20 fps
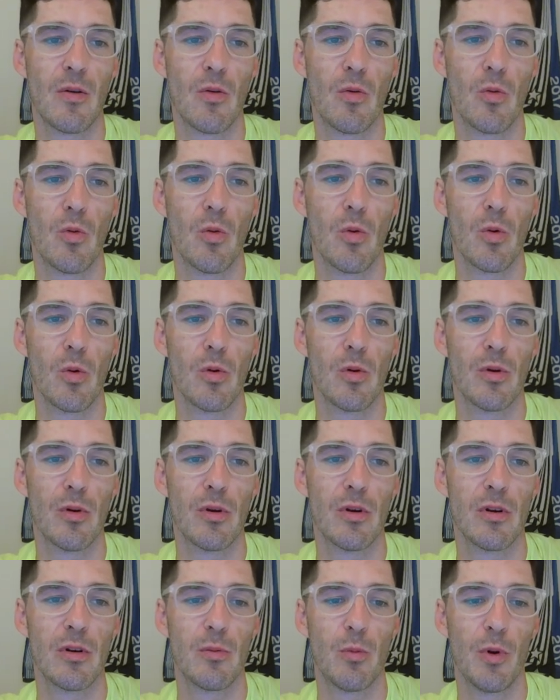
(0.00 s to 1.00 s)

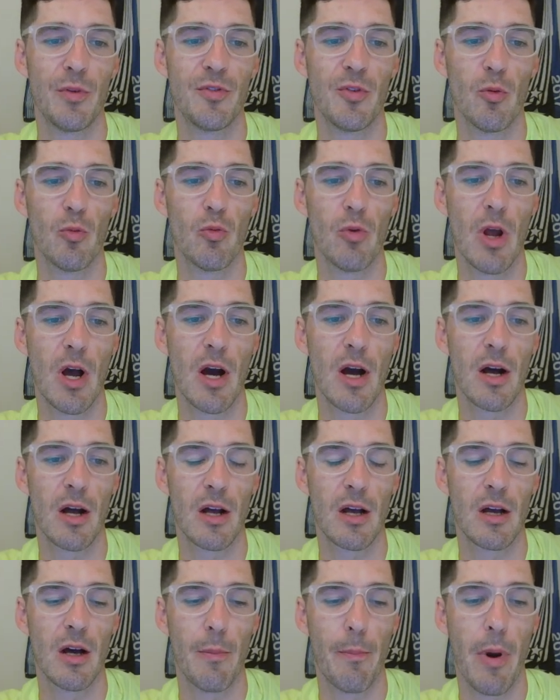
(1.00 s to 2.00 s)
or what's a
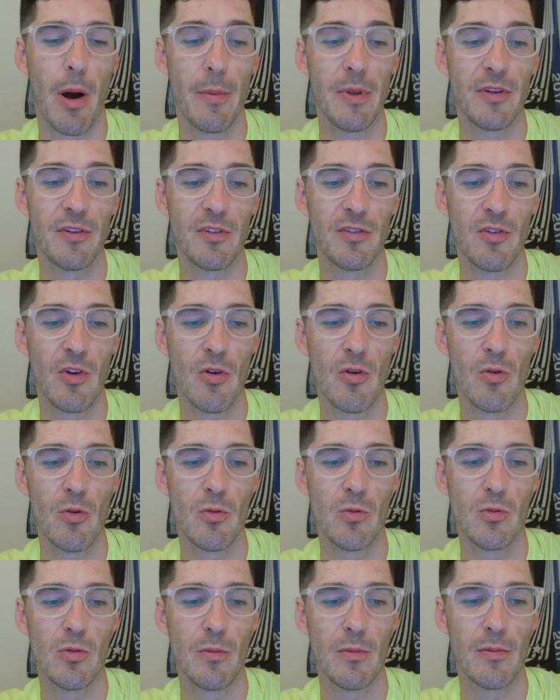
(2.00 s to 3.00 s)
rock? A pumice
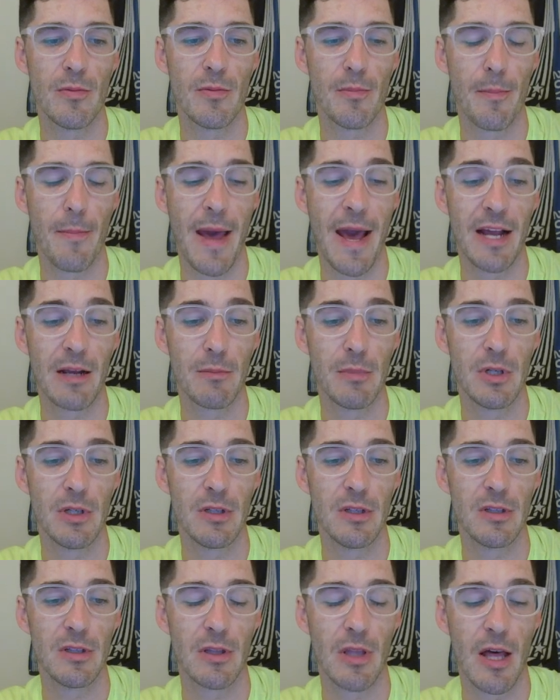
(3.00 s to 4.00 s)
stone,
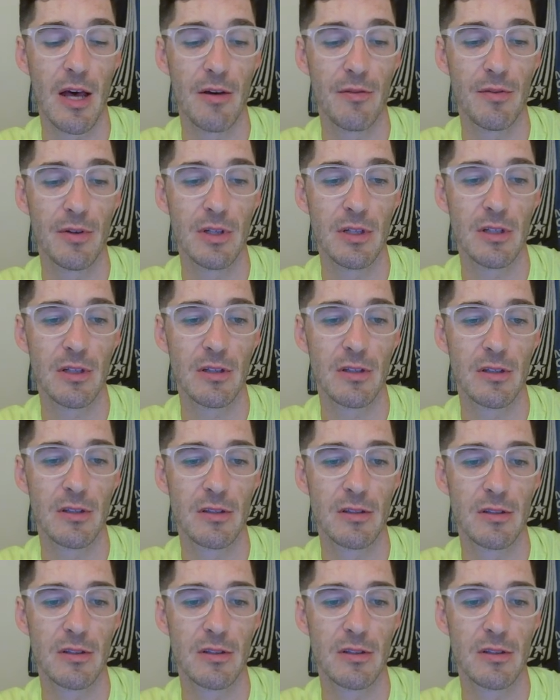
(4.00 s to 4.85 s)
magma, lava,